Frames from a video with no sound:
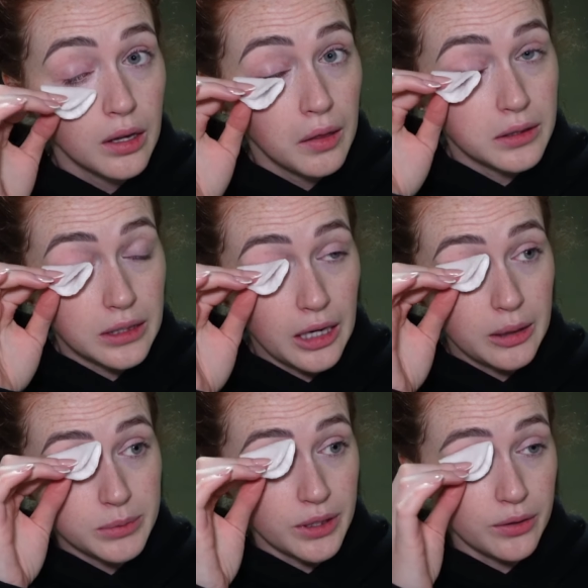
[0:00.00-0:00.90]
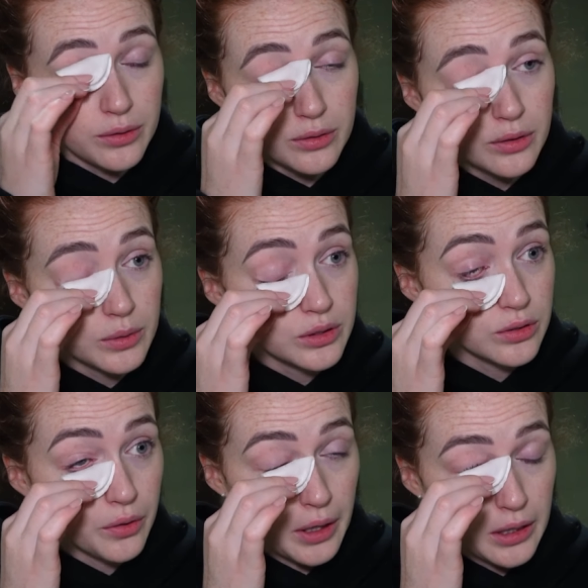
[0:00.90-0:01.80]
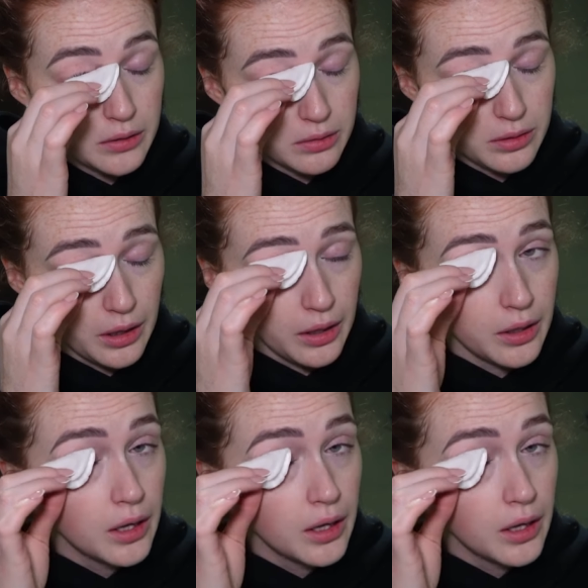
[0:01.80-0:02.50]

the time zone, which is great, yeah.